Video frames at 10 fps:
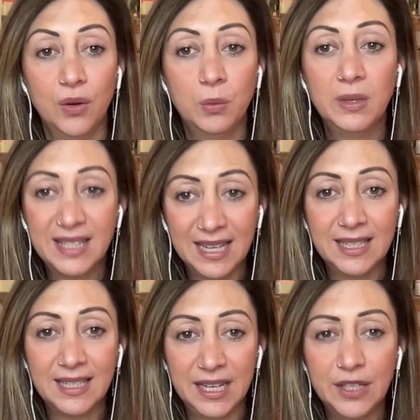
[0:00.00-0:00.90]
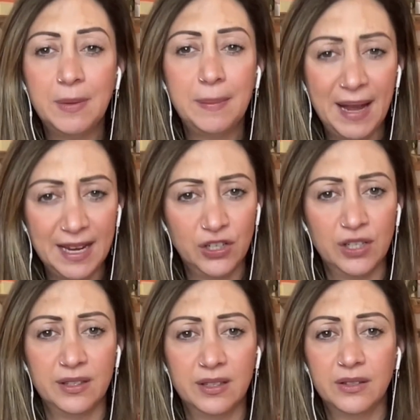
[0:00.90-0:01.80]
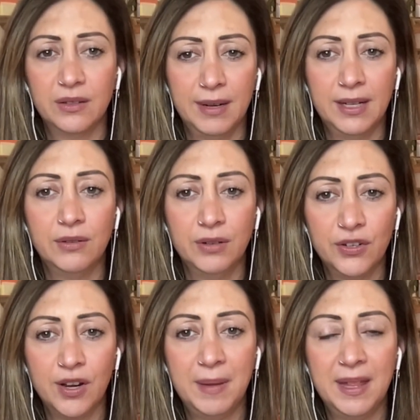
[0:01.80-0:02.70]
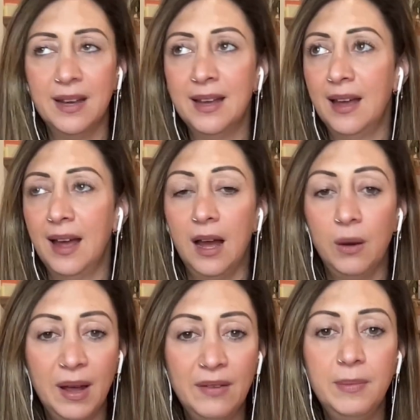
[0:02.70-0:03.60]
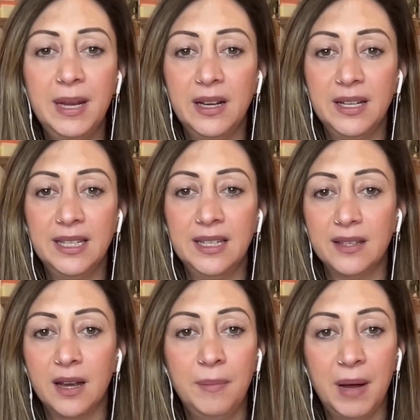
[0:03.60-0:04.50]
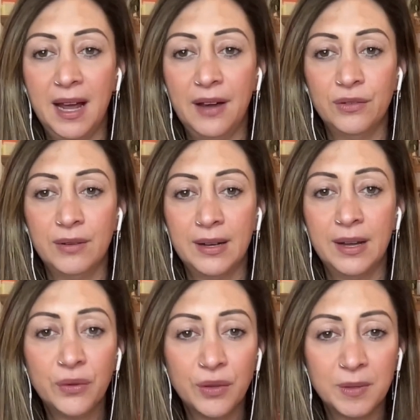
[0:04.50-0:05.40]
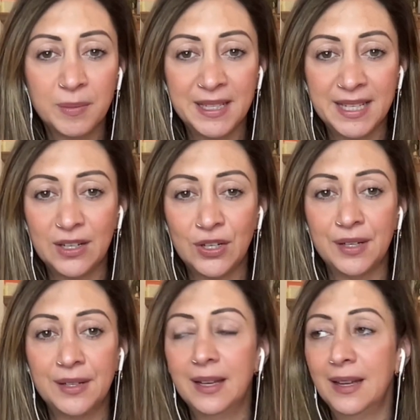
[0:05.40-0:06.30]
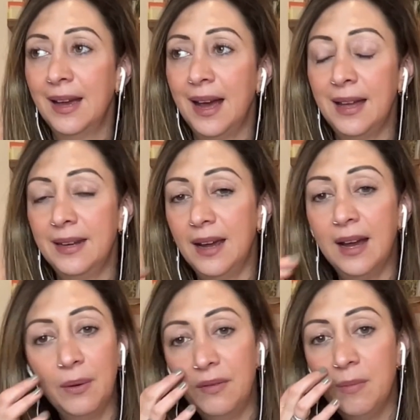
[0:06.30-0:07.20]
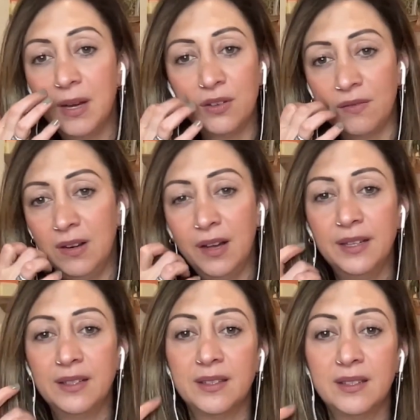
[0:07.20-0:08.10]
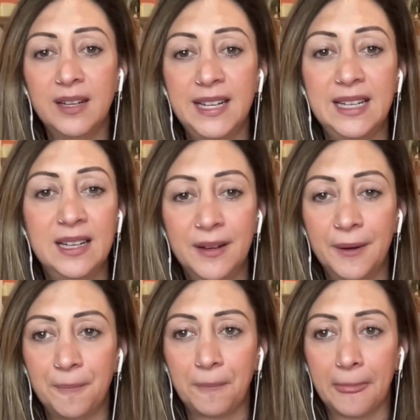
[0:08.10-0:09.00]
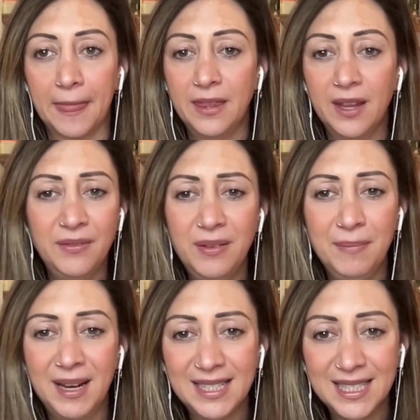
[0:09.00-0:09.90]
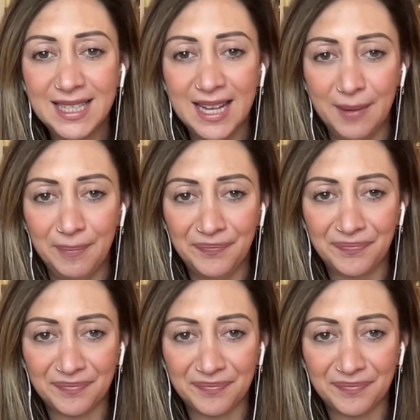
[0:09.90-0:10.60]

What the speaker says: was sent to teach me patience and surrender and show me that however many ideas I might have around health optimization and however much I've learned and studied, none of it matters to him.